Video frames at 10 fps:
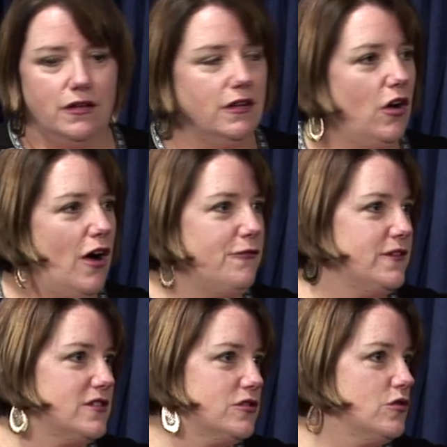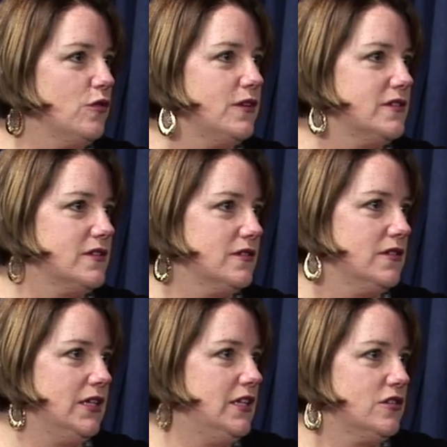office service,
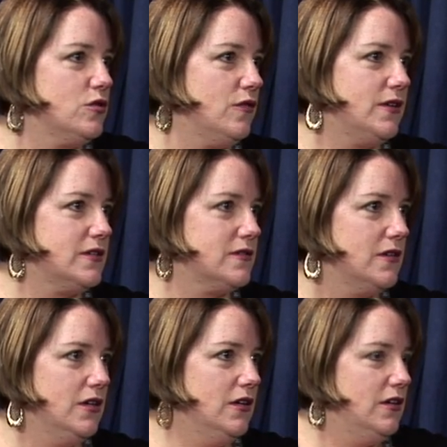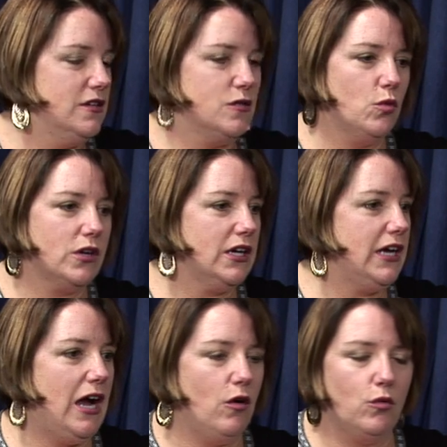cleaning service isn't working
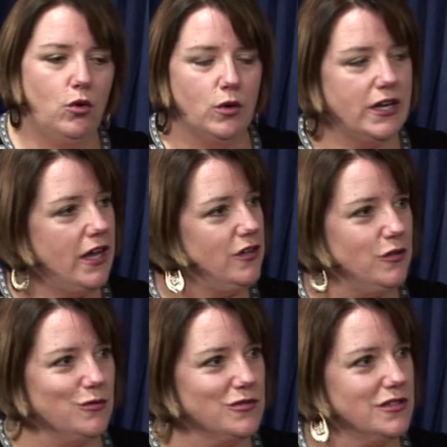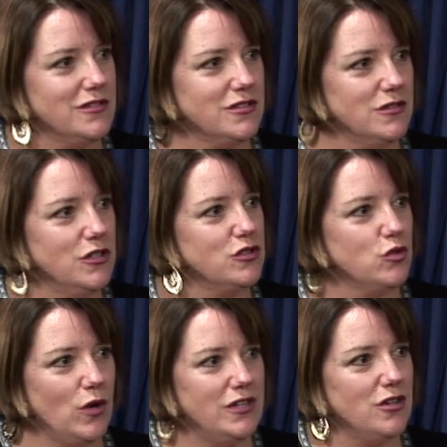out, who can I use? It's
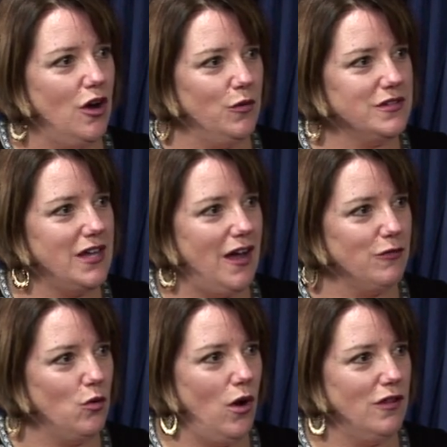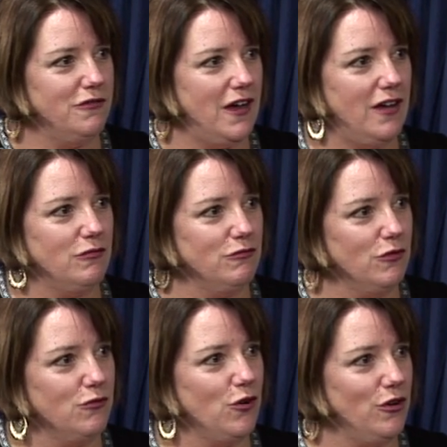great to always have qualified
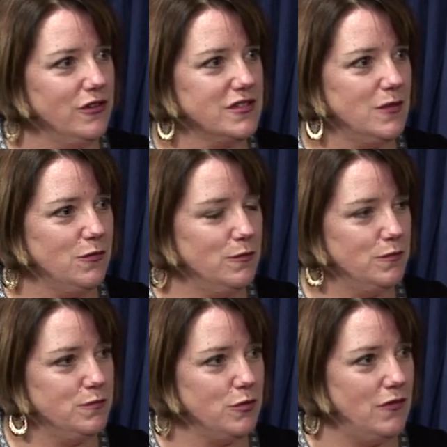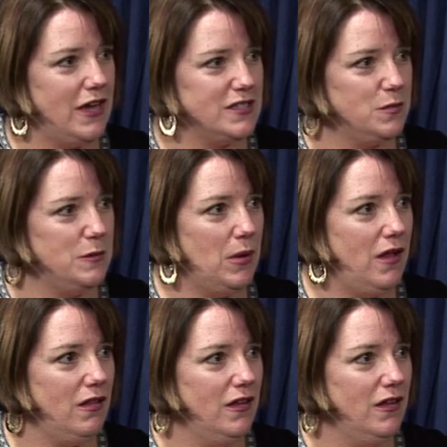referrals to provide to people.